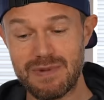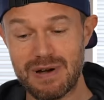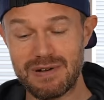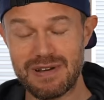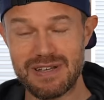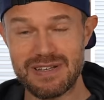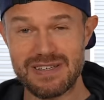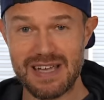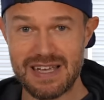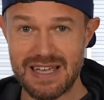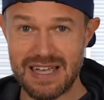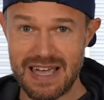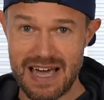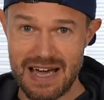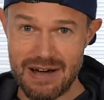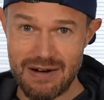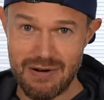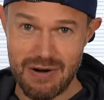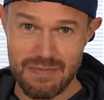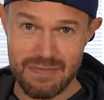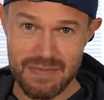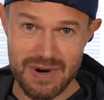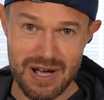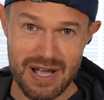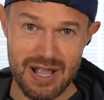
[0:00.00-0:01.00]
I'm gonna take it out
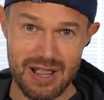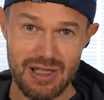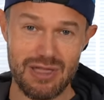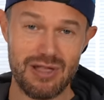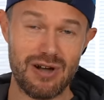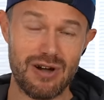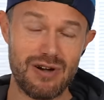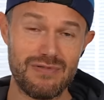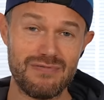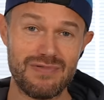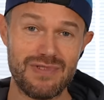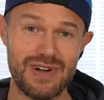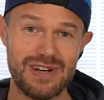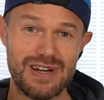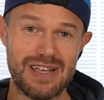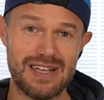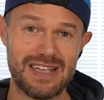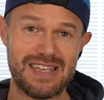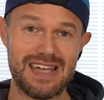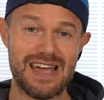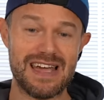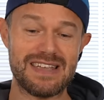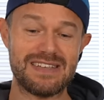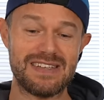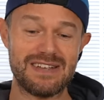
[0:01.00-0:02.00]
on my long run,
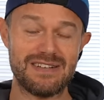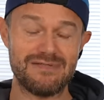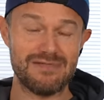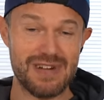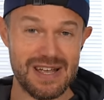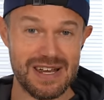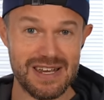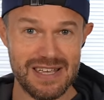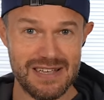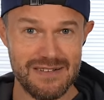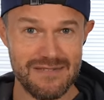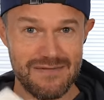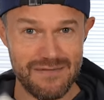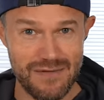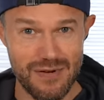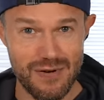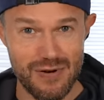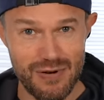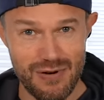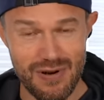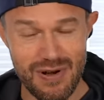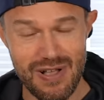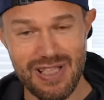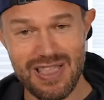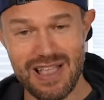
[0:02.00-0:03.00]
getting ready
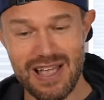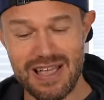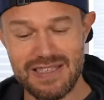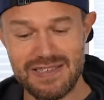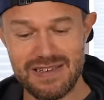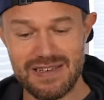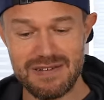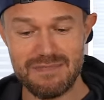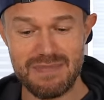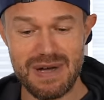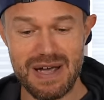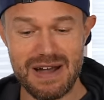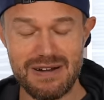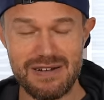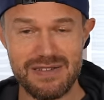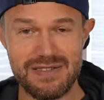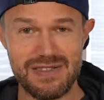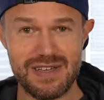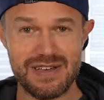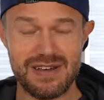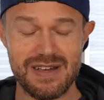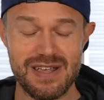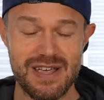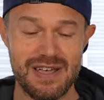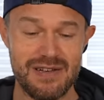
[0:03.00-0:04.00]
for London
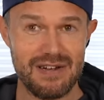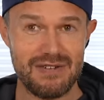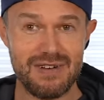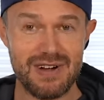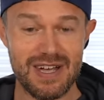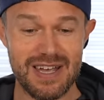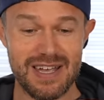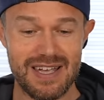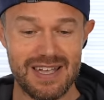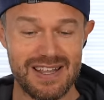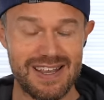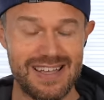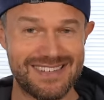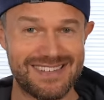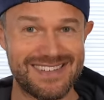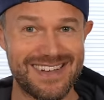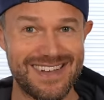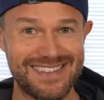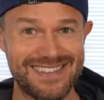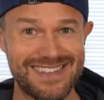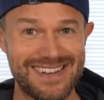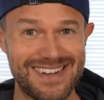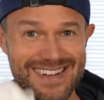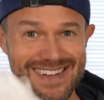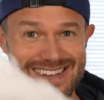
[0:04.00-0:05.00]
Marathon. Right, let's
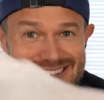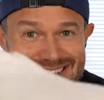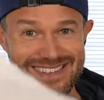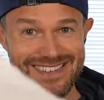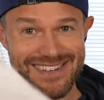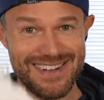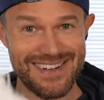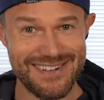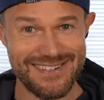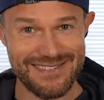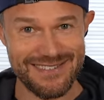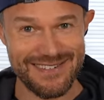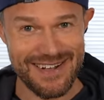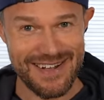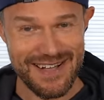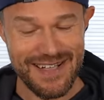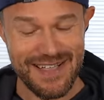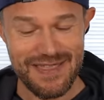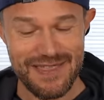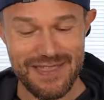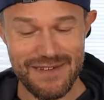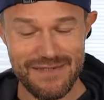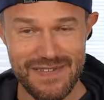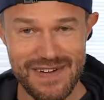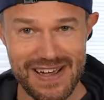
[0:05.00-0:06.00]
get stuck into
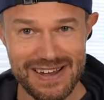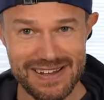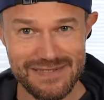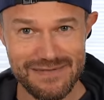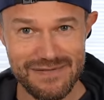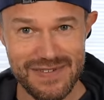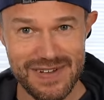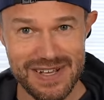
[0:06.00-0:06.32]
the facts and